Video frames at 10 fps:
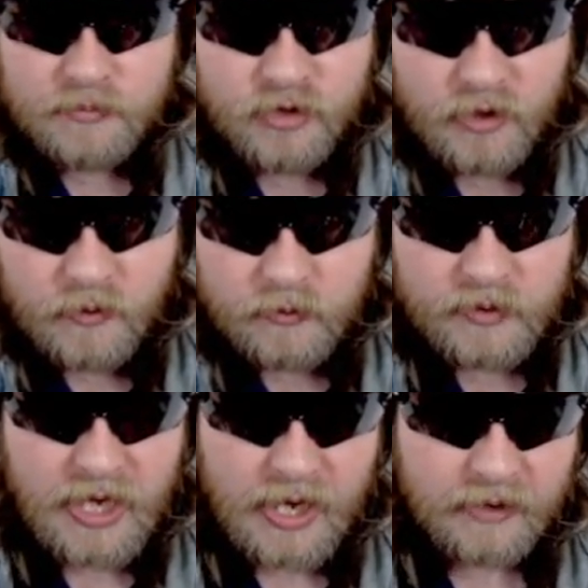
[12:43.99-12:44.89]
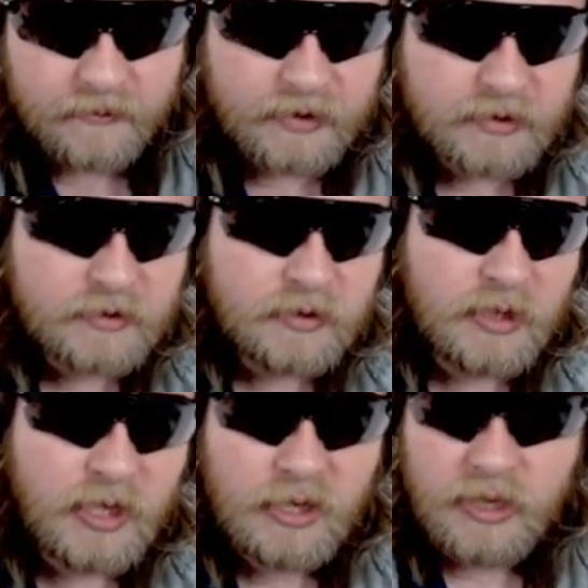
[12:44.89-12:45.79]
so yeah.
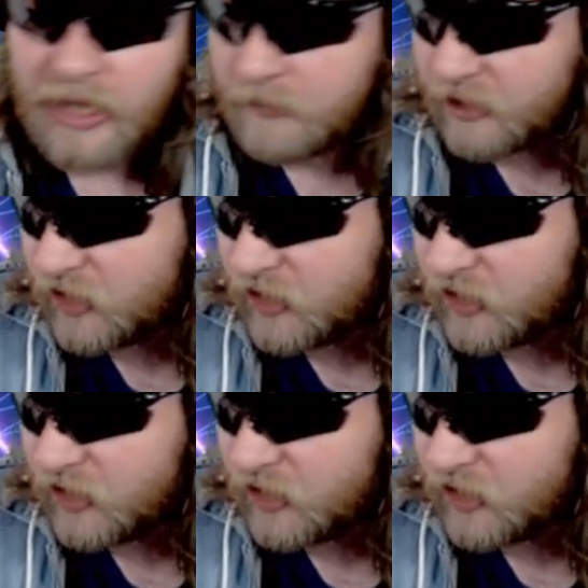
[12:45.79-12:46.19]
Uh, I'm not